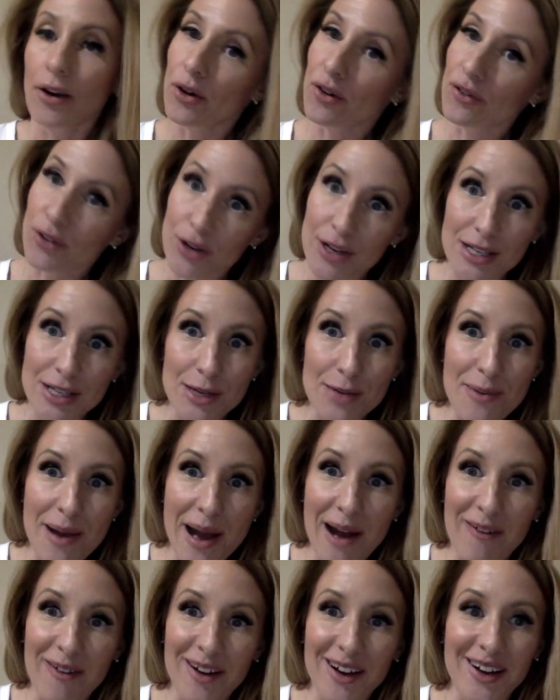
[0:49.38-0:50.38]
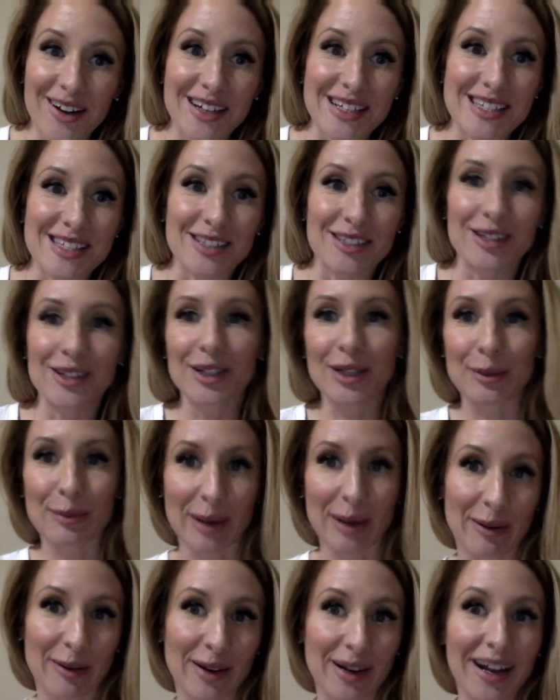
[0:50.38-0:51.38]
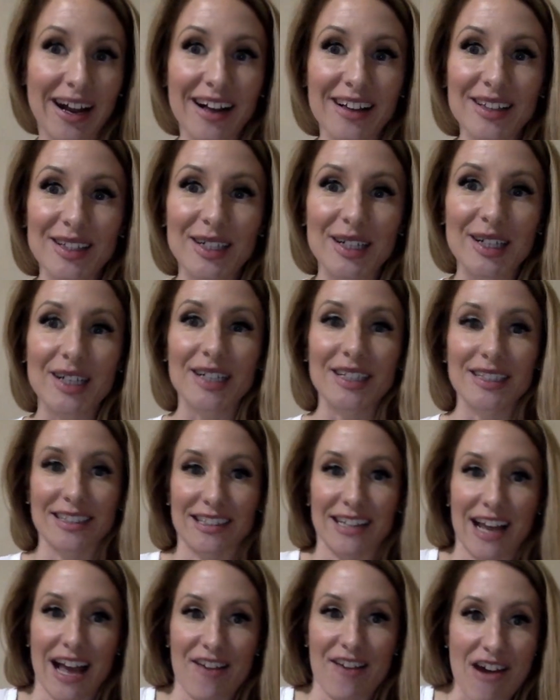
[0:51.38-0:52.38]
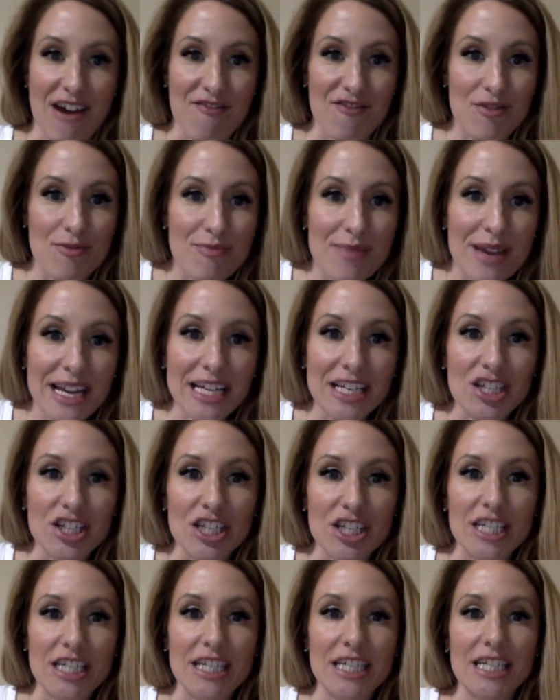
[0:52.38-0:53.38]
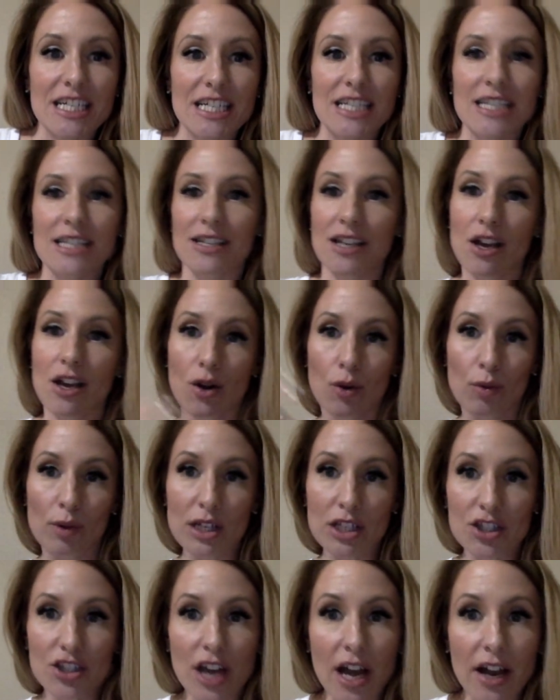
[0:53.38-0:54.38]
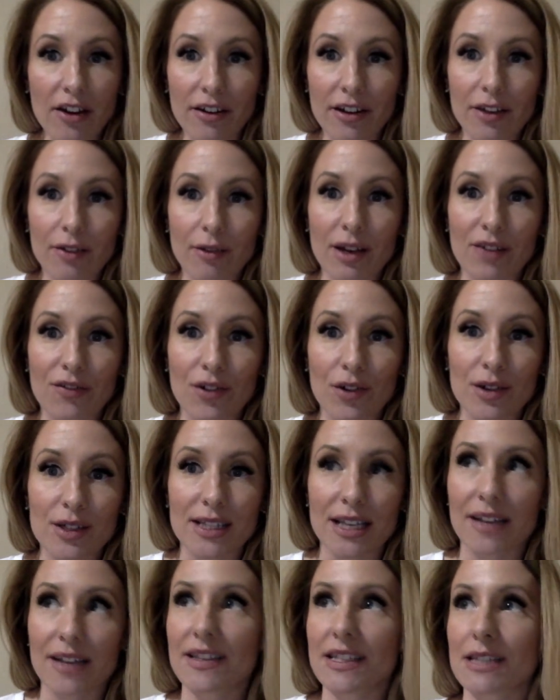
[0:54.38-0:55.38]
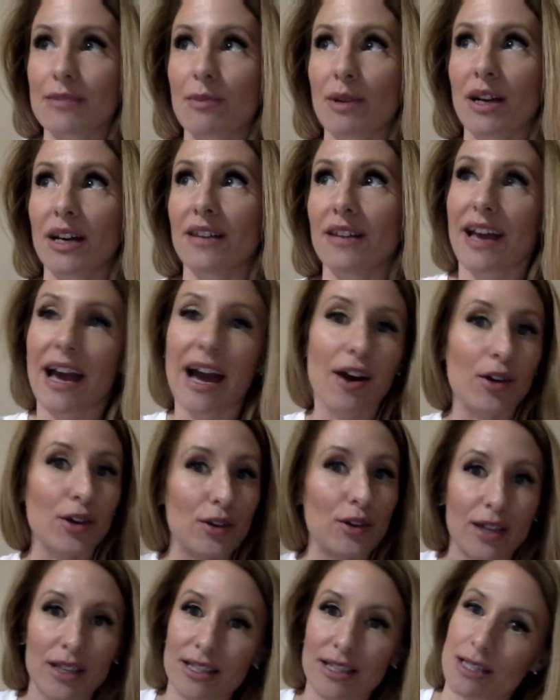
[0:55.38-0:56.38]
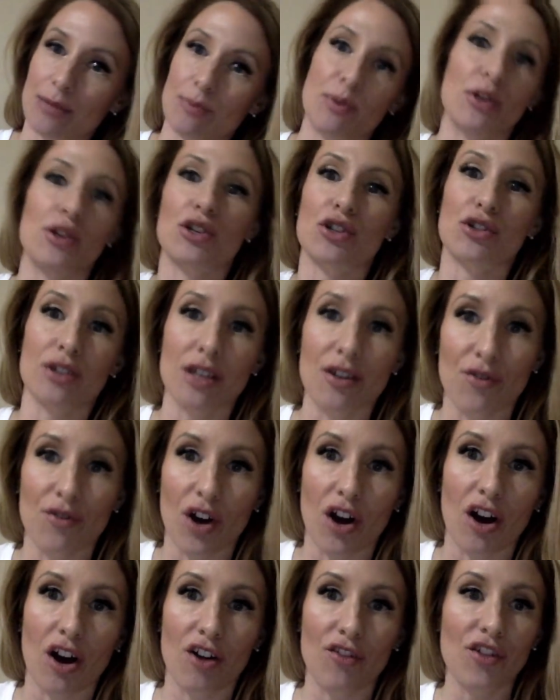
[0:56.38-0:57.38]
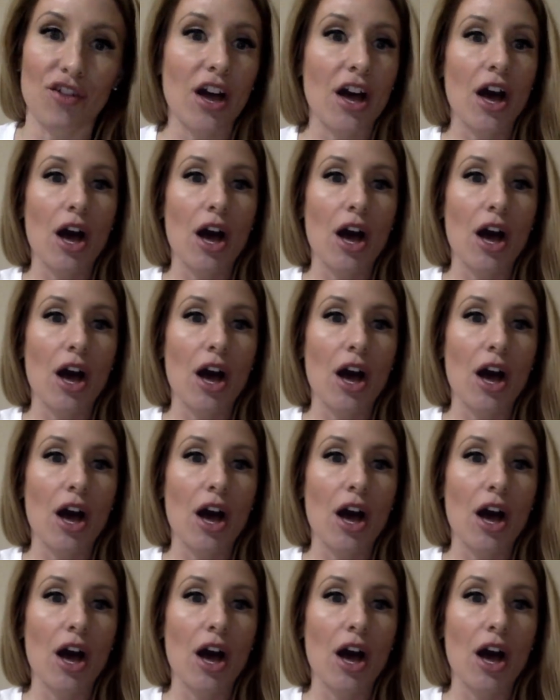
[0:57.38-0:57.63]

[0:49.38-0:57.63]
Oh, of course, your power crystal, your power color. It's going to have affirmations, which chakra you want to focus on this month, how you can spiritually evolve,